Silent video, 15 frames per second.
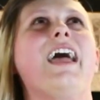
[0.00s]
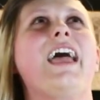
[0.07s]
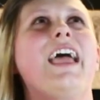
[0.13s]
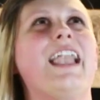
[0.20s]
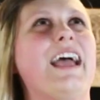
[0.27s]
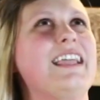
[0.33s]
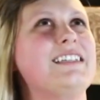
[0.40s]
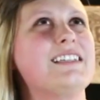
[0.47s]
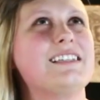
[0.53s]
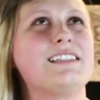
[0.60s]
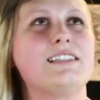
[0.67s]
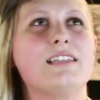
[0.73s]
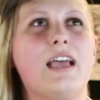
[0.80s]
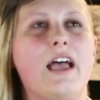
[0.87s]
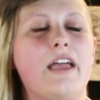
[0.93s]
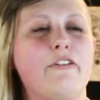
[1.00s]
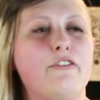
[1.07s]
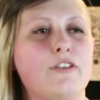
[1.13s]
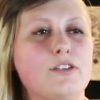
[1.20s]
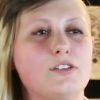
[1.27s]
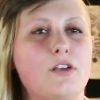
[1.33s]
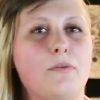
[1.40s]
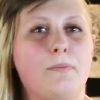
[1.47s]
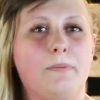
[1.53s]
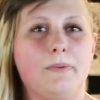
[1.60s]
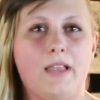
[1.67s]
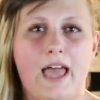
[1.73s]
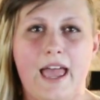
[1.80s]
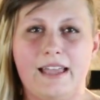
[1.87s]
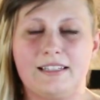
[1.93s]
And I feel so
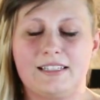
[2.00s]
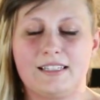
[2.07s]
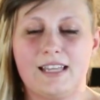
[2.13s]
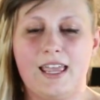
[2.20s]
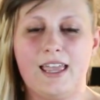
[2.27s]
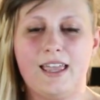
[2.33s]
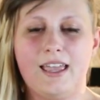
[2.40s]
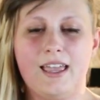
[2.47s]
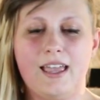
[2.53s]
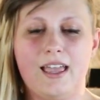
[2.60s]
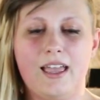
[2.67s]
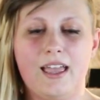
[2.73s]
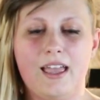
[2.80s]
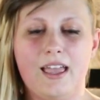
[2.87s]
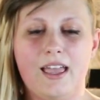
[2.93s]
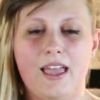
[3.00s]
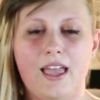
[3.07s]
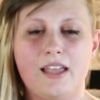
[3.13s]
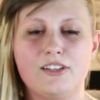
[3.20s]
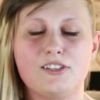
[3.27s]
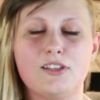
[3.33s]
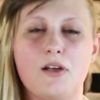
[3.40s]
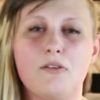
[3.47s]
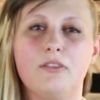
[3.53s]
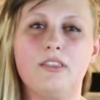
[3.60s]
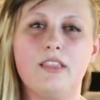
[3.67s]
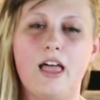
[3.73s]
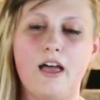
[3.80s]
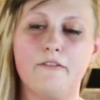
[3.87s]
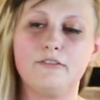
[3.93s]
blessed and so
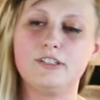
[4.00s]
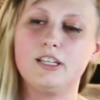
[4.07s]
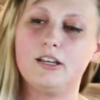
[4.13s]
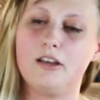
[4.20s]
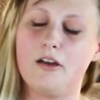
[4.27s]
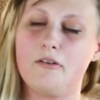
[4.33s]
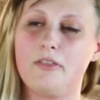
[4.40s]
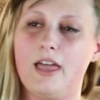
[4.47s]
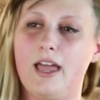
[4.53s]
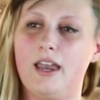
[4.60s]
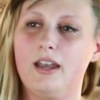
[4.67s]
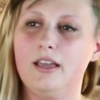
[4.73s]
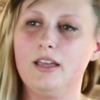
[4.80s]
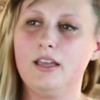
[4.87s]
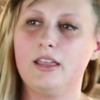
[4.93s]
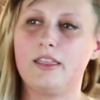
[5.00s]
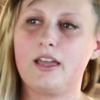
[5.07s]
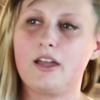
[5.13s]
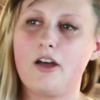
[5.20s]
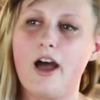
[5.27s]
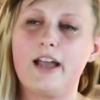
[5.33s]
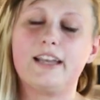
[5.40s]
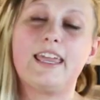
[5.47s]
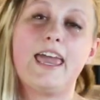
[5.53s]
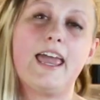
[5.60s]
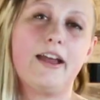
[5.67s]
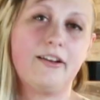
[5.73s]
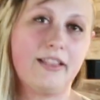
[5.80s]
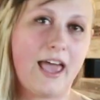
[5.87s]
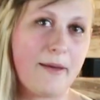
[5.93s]
loved to know that God
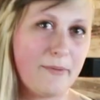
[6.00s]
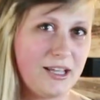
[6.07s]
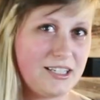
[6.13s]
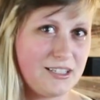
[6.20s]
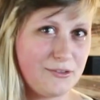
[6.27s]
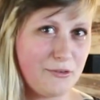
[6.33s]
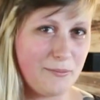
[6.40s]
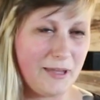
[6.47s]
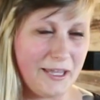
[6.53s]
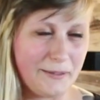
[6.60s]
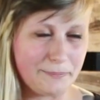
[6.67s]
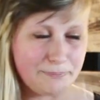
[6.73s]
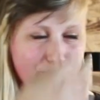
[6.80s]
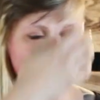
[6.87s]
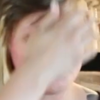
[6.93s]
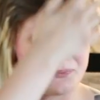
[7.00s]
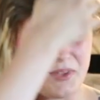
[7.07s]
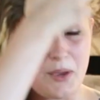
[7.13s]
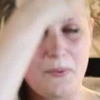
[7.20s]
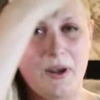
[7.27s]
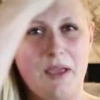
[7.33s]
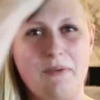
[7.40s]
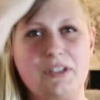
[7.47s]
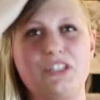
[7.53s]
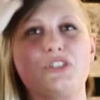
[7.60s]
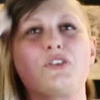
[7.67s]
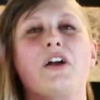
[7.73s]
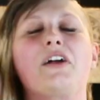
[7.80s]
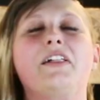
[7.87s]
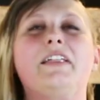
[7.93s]
cared that much for me, that when I was
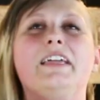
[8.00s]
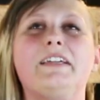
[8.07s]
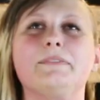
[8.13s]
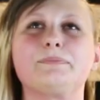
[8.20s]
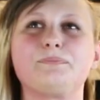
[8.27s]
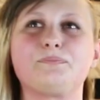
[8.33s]
struggling